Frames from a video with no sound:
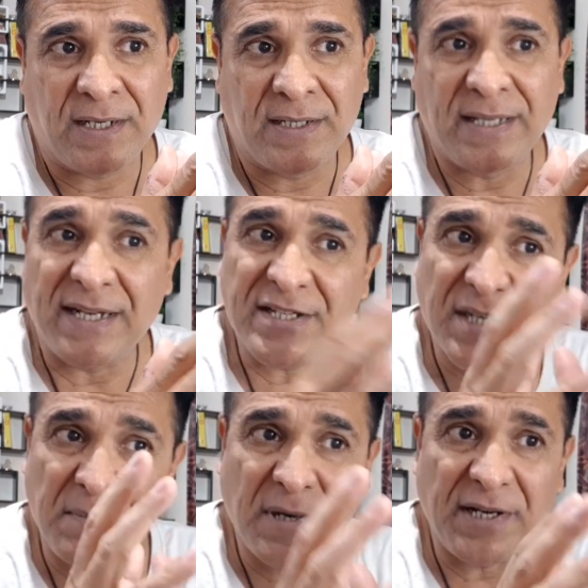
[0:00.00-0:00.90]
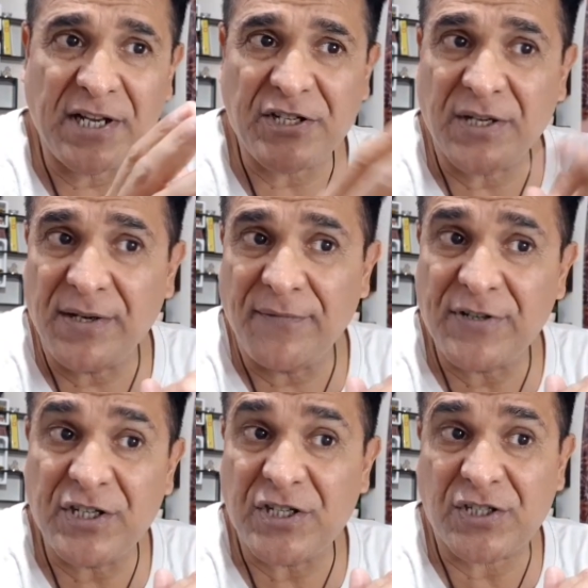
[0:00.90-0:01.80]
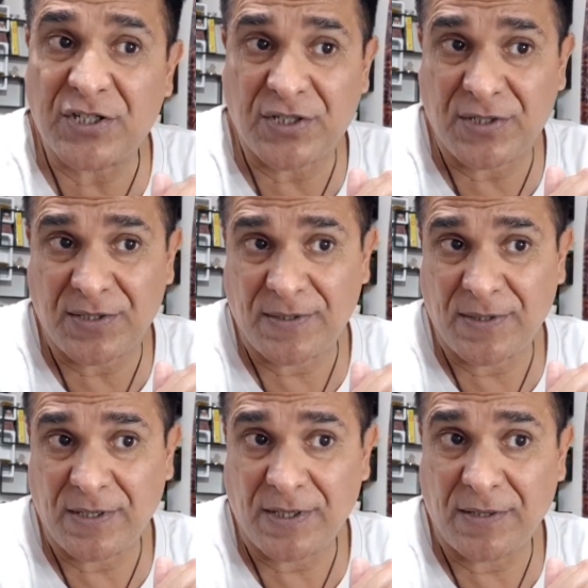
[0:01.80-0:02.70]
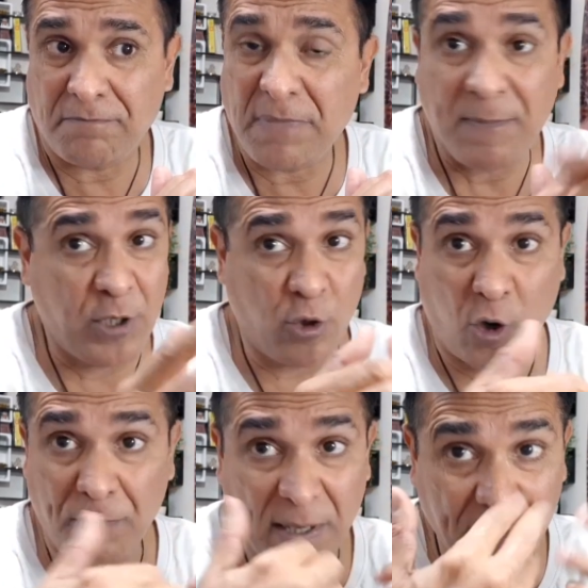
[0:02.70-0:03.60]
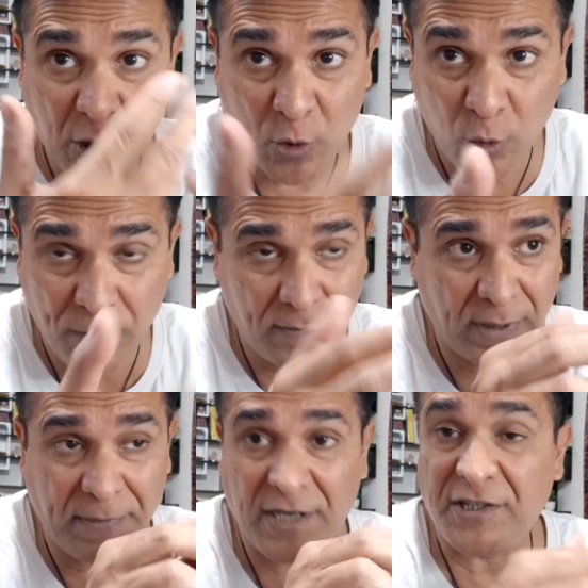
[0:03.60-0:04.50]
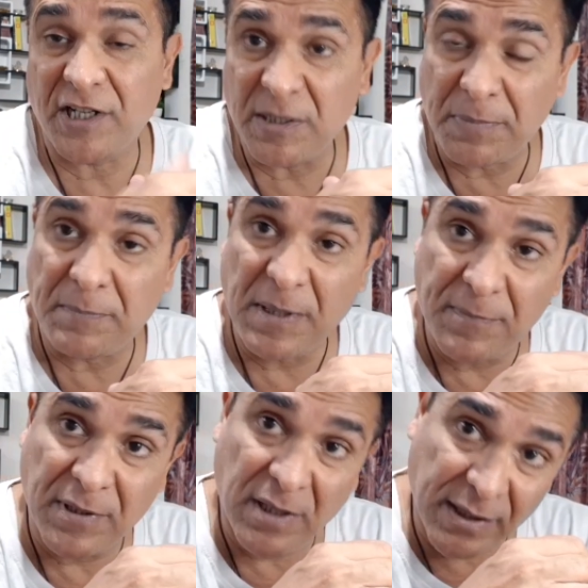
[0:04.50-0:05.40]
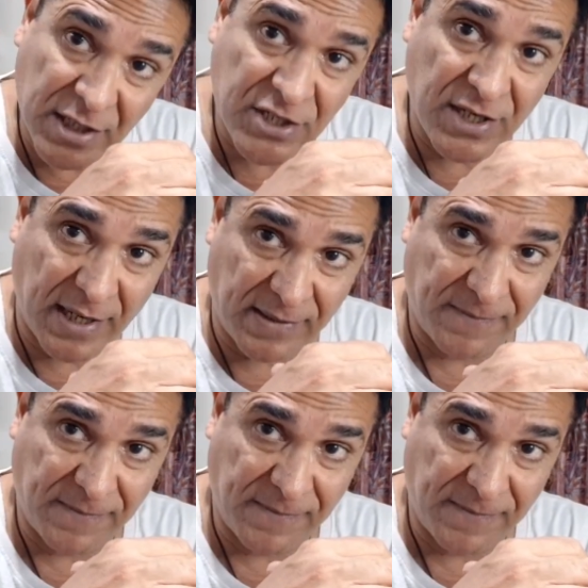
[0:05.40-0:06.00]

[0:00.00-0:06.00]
There is some connection which is maybe you'll not be able to make the other people understand.